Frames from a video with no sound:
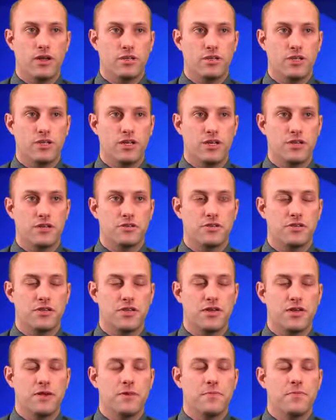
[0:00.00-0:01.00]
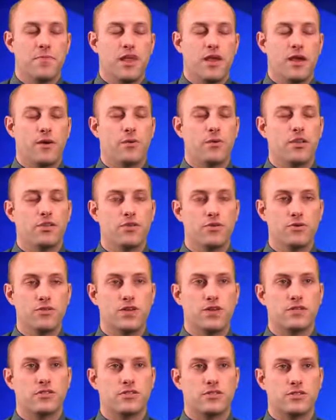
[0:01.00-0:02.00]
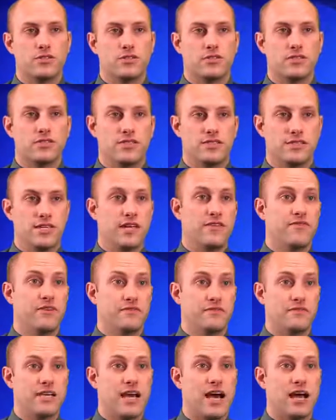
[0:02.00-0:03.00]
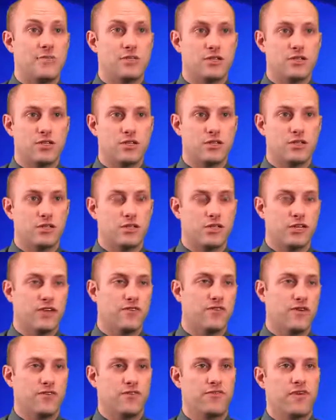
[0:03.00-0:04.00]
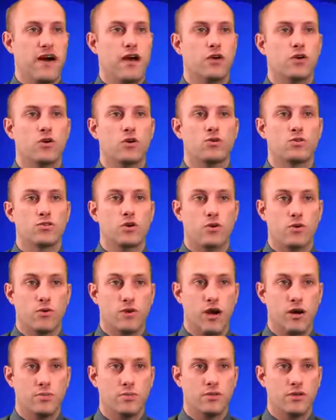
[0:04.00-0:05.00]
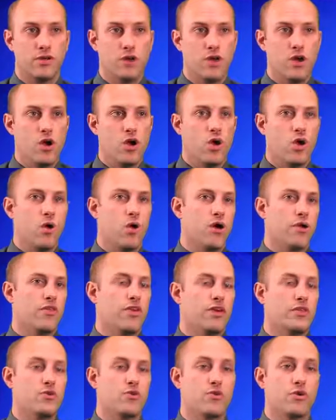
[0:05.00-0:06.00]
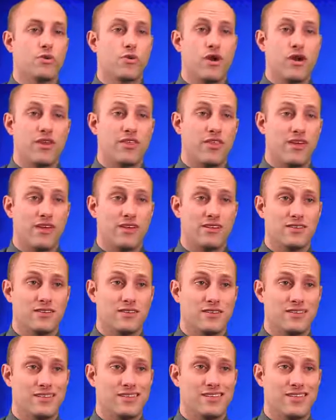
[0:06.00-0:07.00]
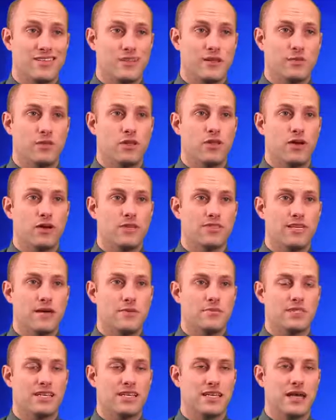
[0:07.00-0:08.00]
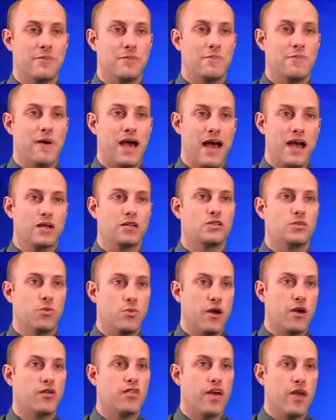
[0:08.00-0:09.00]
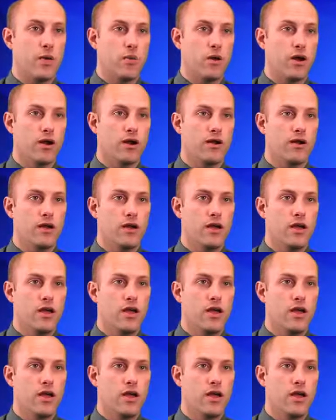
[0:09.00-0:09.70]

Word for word: engineers. And we do this to save them time, essentially. If a file goes corrupt or they do the wrong thing and it's going to take them a long time to get back to where they were,